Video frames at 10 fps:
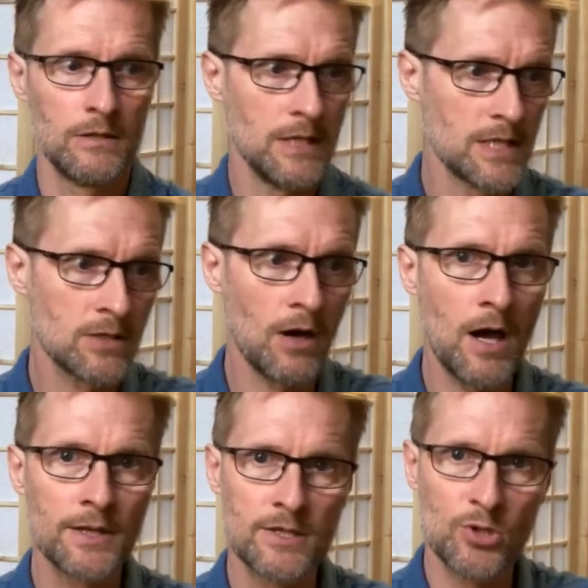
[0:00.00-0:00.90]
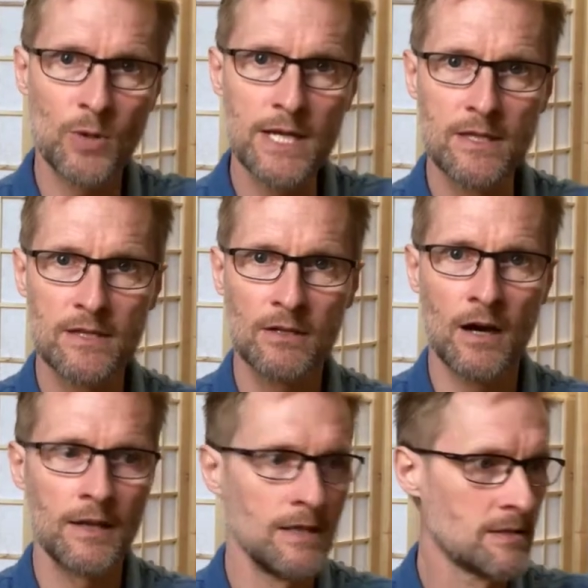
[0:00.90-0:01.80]
It's gone, the situation is
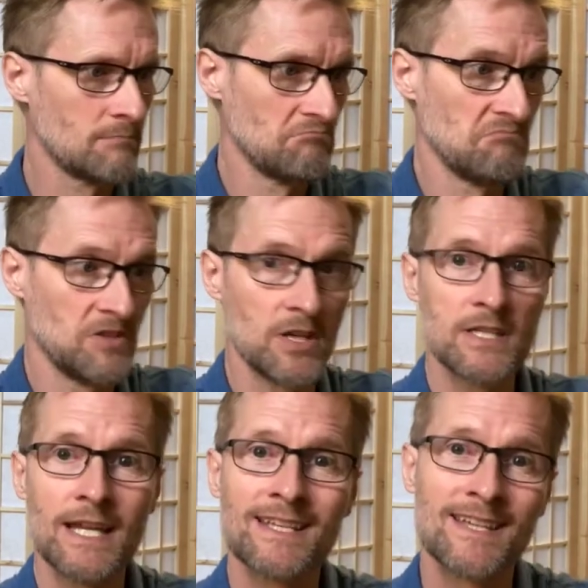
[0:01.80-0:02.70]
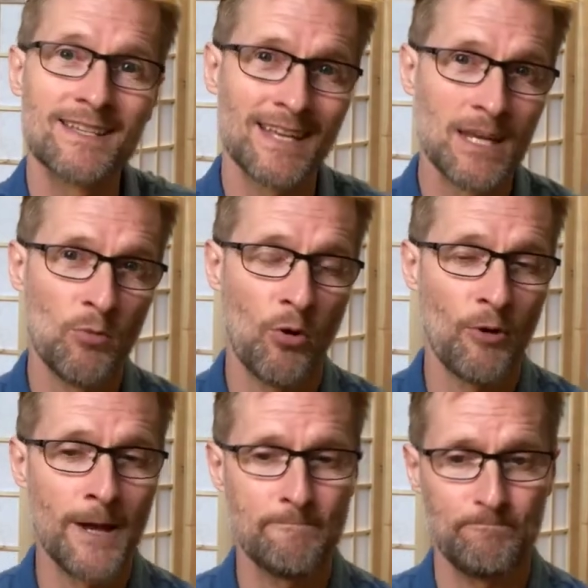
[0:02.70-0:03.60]
gone, it doesn't exist anymore, right?